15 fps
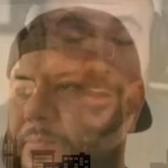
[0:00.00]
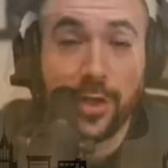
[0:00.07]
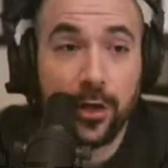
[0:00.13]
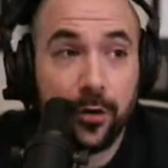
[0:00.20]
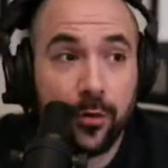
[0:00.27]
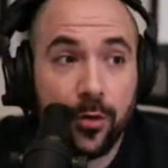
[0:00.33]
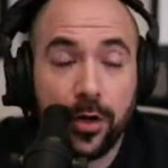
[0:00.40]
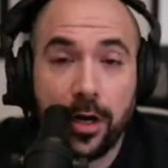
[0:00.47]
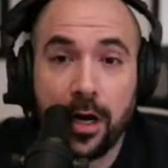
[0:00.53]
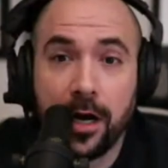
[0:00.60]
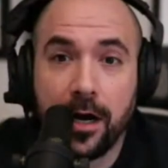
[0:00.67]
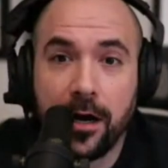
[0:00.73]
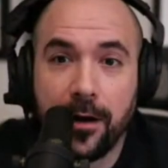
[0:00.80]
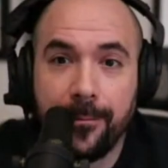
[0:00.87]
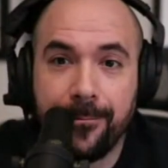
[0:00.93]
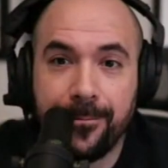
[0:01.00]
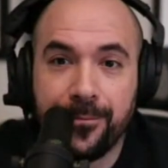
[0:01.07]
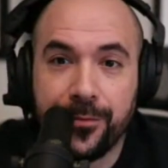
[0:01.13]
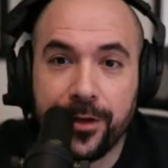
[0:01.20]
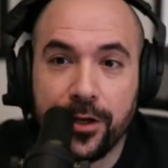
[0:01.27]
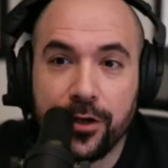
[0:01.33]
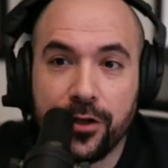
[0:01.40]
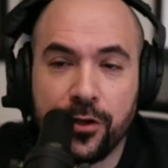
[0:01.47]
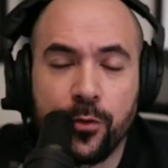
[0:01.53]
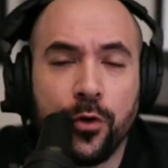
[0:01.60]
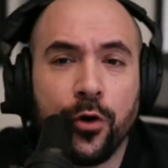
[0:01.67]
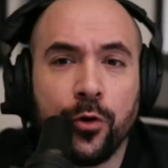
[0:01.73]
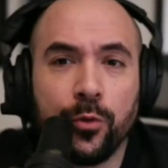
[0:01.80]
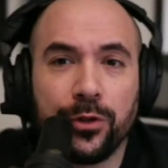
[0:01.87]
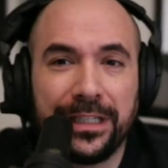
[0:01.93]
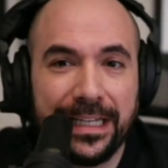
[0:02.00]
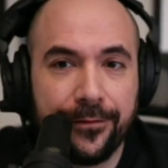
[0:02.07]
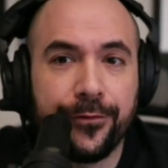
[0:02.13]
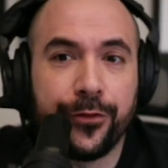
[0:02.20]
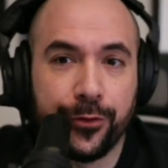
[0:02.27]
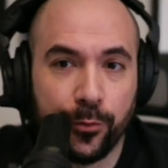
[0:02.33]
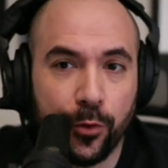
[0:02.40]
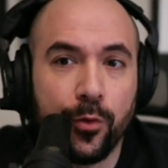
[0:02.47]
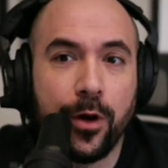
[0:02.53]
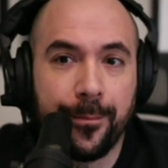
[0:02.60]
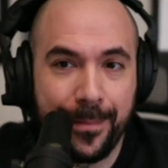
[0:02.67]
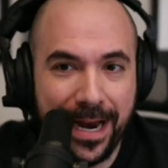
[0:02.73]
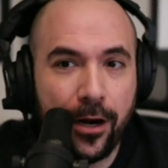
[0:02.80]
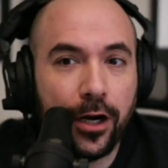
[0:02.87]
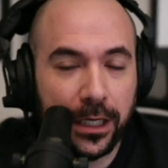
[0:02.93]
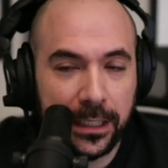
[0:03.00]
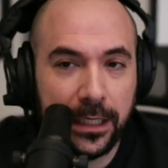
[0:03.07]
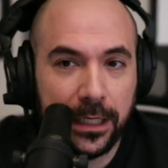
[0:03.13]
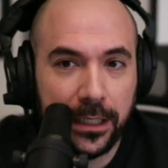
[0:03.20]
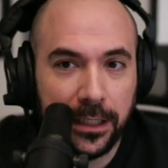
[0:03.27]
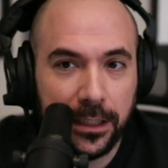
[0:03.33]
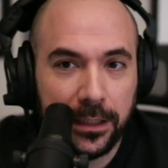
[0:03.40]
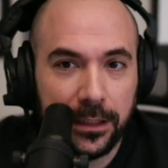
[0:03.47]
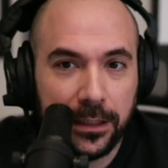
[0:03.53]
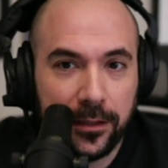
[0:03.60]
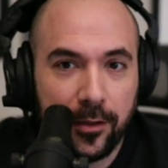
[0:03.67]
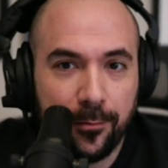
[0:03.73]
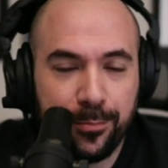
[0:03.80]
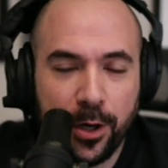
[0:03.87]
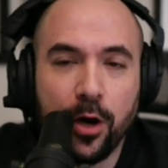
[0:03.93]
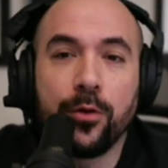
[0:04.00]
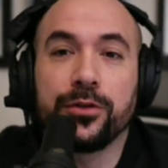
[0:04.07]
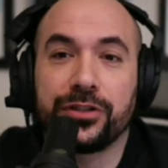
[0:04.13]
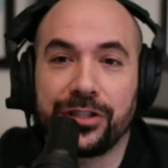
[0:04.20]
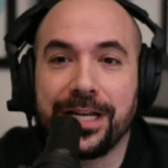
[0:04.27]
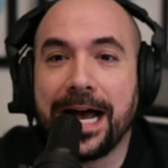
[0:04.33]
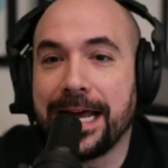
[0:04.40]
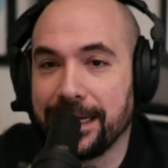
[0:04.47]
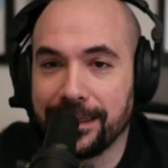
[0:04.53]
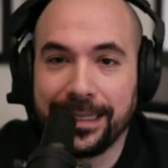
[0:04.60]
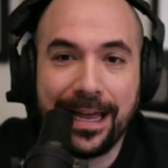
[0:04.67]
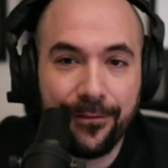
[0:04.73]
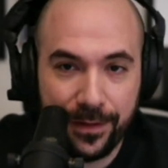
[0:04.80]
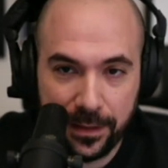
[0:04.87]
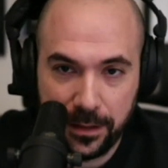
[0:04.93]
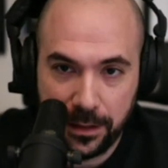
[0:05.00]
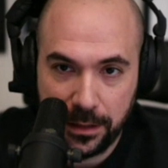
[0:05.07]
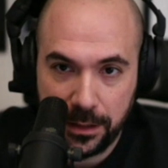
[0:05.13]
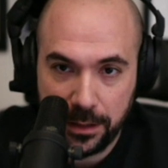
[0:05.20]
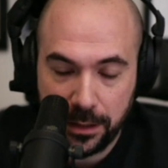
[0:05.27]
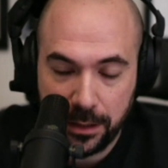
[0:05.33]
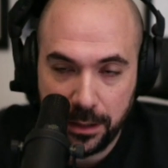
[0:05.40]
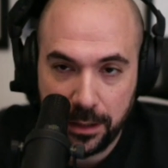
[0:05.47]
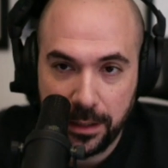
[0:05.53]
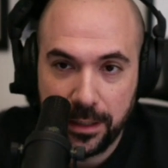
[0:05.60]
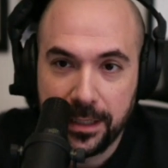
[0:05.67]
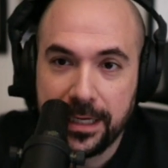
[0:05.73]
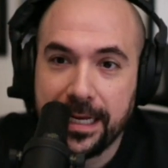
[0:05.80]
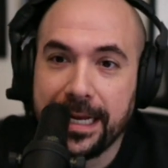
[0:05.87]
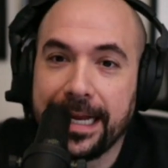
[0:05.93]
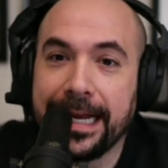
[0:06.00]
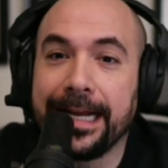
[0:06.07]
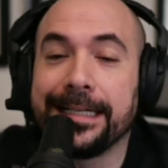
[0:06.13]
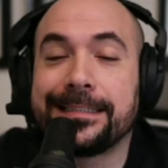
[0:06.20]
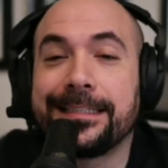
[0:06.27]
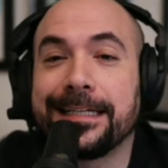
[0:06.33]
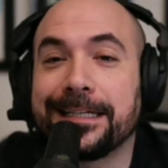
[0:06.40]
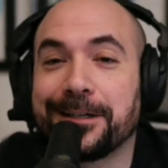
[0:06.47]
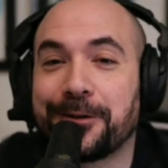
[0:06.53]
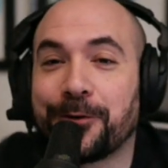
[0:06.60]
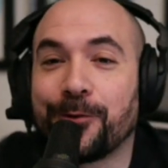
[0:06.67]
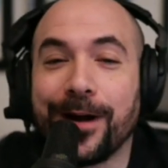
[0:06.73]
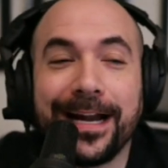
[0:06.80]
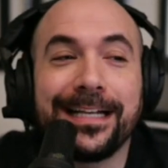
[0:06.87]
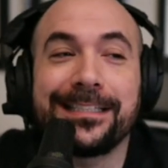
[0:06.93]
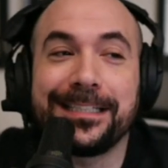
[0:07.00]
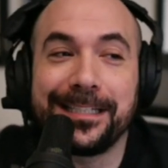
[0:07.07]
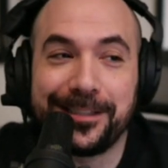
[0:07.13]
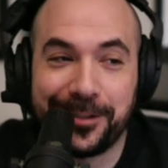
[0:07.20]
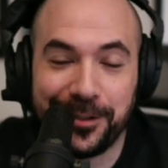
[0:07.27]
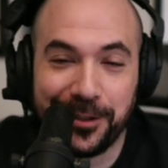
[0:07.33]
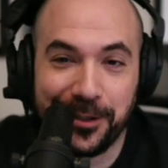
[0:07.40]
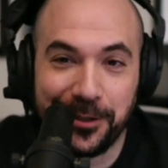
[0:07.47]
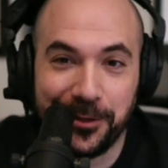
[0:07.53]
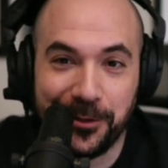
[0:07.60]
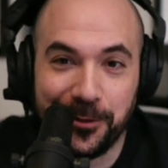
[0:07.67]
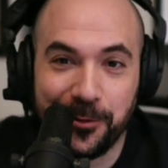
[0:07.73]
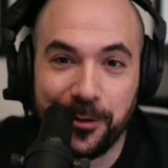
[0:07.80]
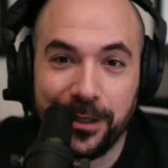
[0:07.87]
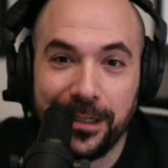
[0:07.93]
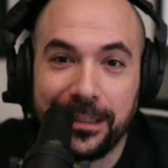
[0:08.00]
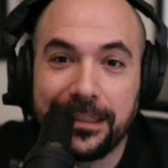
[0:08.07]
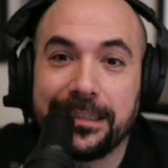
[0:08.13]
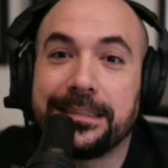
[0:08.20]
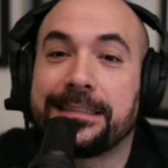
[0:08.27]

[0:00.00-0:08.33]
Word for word: you know, um, who, who lived through America post nine eleven. Is it crazy to you